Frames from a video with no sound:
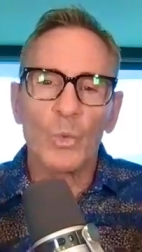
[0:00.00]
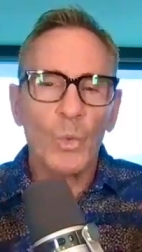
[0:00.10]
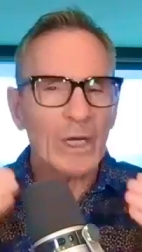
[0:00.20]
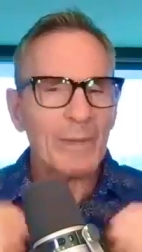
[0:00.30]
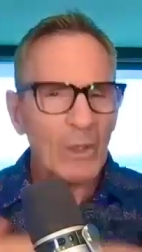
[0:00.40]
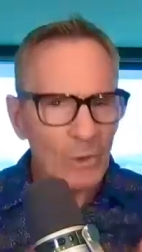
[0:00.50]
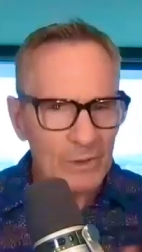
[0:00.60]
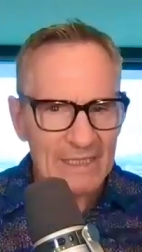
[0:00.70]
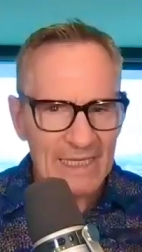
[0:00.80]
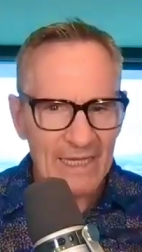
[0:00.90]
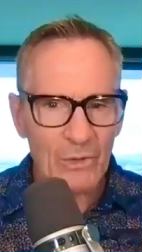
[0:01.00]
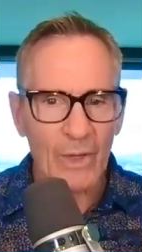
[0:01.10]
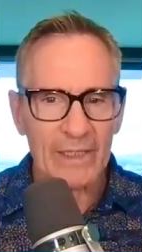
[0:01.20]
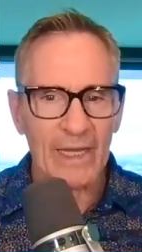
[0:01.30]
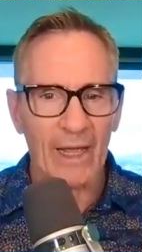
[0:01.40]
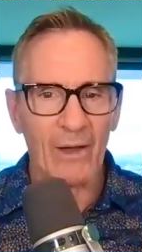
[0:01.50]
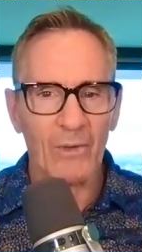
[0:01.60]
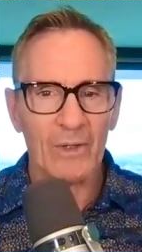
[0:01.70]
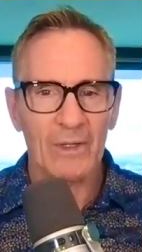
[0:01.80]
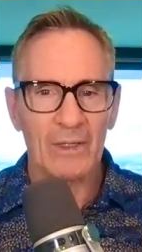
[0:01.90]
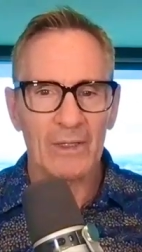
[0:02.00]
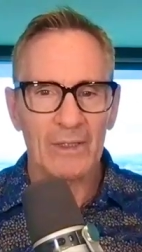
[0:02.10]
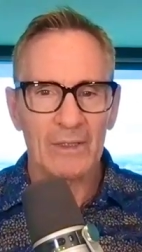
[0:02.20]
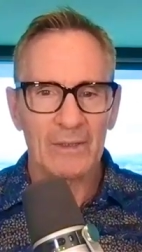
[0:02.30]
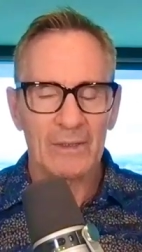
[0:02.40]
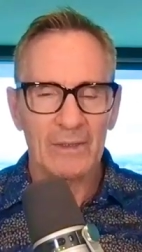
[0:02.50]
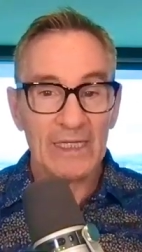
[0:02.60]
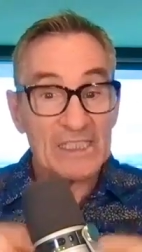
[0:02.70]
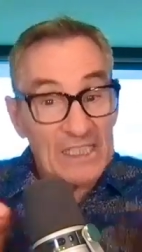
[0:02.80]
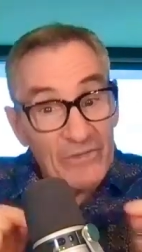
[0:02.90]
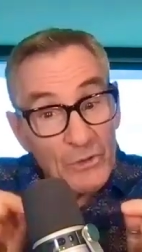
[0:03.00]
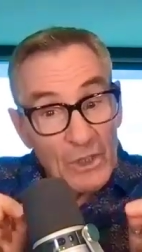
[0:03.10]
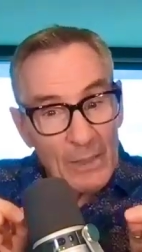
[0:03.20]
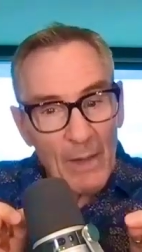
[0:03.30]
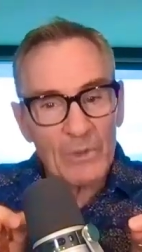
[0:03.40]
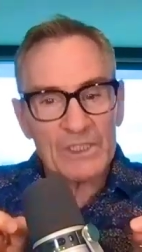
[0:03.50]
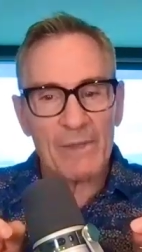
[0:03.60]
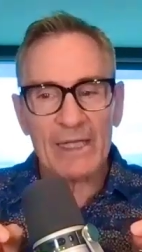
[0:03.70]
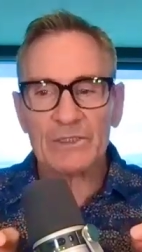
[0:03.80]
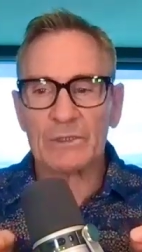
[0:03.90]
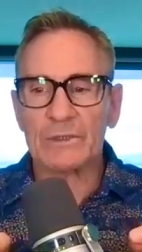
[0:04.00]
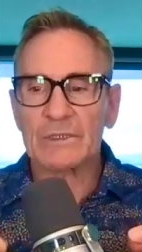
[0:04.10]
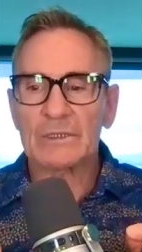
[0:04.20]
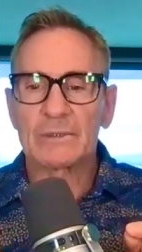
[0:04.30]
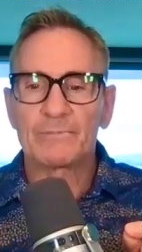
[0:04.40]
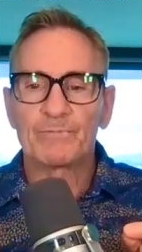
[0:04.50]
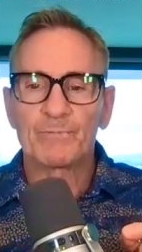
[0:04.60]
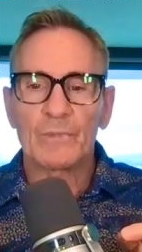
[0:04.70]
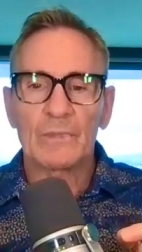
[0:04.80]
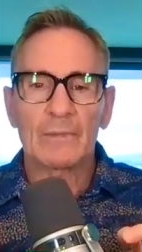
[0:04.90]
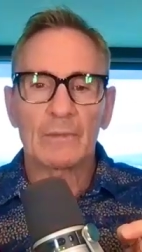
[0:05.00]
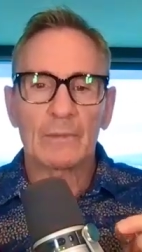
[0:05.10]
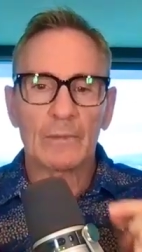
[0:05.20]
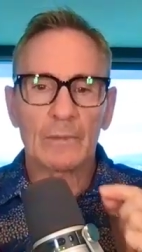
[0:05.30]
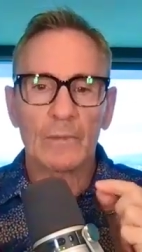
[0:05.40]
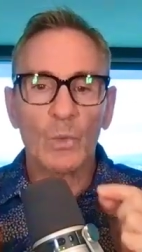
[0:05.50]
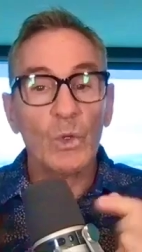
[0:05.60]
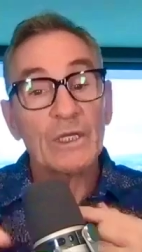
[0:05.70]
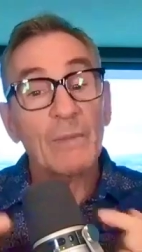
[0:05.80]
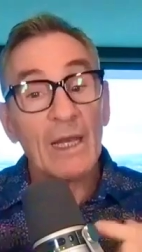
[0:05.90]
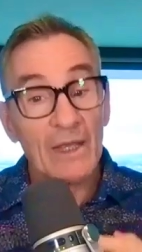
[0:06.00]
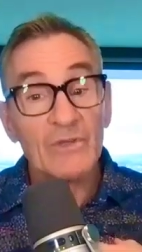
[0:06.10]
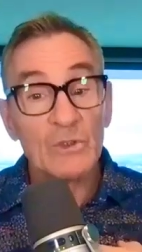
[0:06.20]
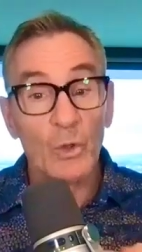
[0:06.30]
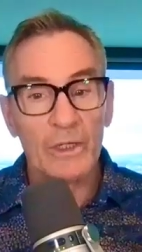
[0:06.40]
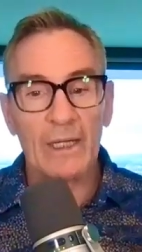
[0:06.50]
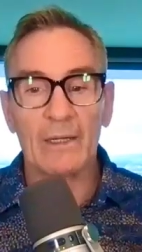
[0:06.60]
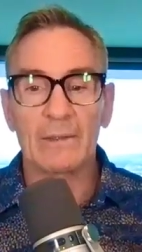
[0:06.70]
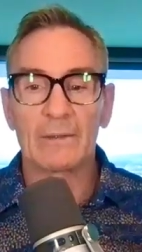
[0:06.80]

what am I holding together right now? And see if you can come up with some answers. What in my life is working?